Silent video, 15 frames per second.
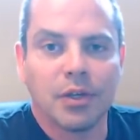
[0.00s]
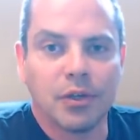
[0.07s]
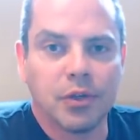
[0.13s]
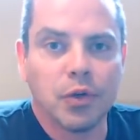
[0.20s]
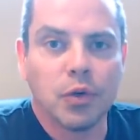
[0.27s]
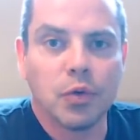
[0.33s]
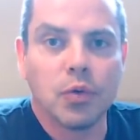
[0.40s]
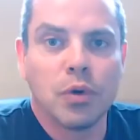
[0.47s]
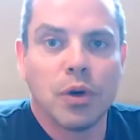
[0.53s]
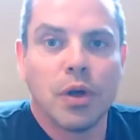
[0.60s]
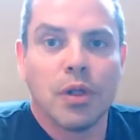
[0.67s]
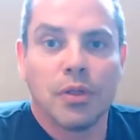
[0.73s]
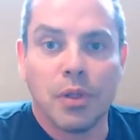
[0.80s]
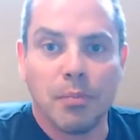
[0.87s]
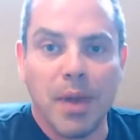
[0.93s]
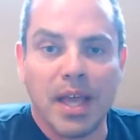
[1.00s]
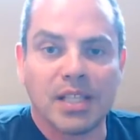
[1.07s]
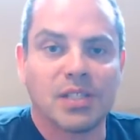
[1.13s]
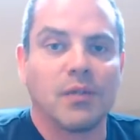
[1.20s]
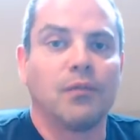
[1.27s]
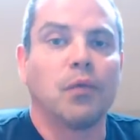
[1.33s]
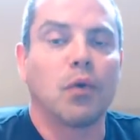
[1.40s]
do the
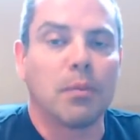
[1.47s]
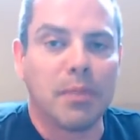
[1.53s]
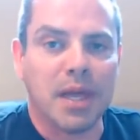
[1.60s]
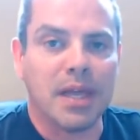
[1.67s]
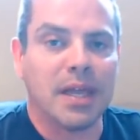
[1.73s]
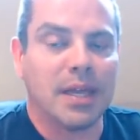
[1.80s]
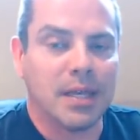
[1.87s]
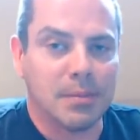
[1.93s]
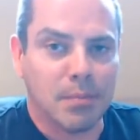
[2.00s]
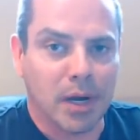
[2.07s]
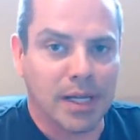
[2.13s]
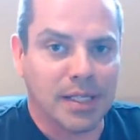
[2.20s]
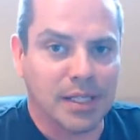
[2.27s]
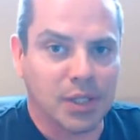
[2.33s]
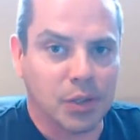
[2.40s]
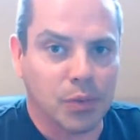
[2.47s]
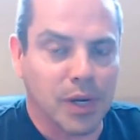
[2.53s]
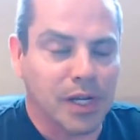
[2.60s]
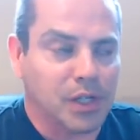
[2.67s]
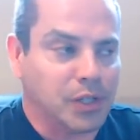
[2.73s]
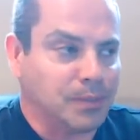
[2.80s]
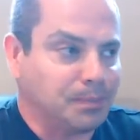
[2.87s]
best for me and in my
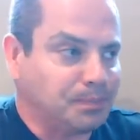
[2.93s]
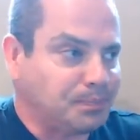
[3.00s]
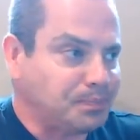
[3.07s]
situation.